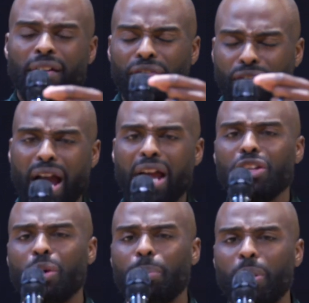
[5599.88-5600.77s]
Find
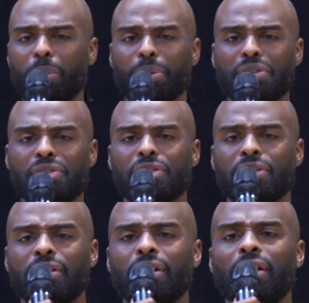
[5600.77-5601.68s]
your purpose,
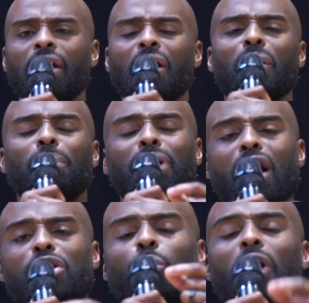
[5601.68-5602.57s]

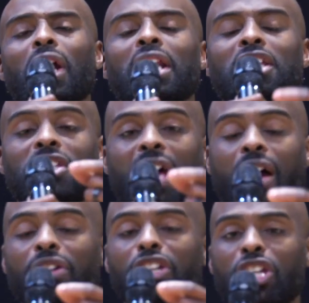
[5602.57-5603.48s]
because we're in a
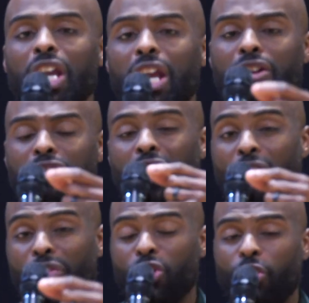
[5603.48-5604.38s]
7 years
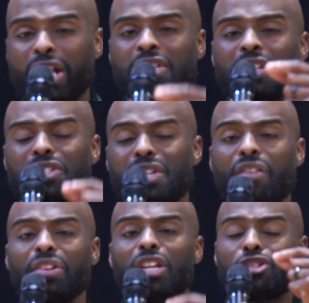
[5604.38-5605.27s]
of grace,
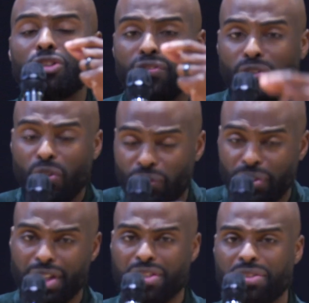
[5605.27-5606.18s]
7 years of
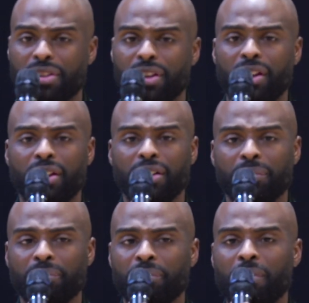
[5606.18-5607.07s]
fruitfulness.
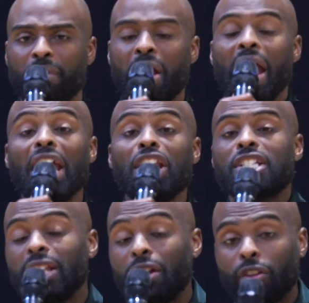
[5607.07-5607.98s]
It is
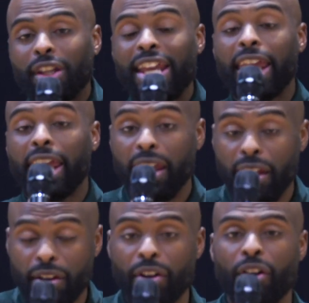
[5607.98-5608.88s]
literally
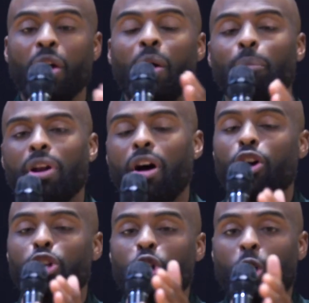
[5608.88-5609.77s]
here, but
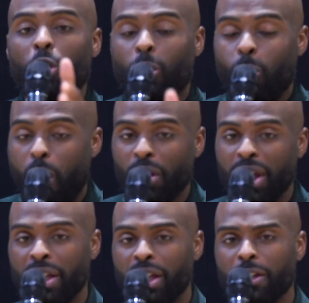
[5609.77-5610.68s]
are you going to walk
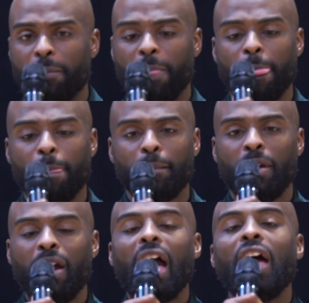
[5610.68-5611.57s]
in it?
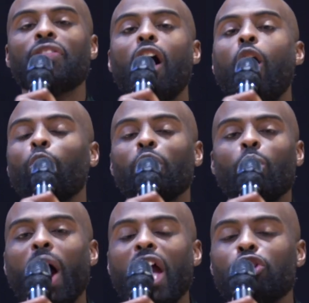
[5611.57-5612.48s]
And the only
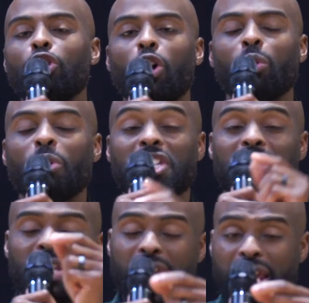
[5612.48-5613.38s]
way you're going to
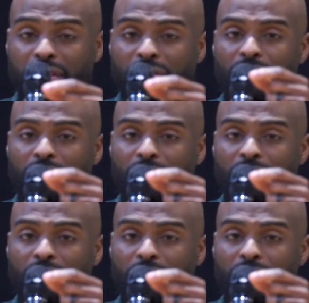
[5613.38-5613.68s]
receive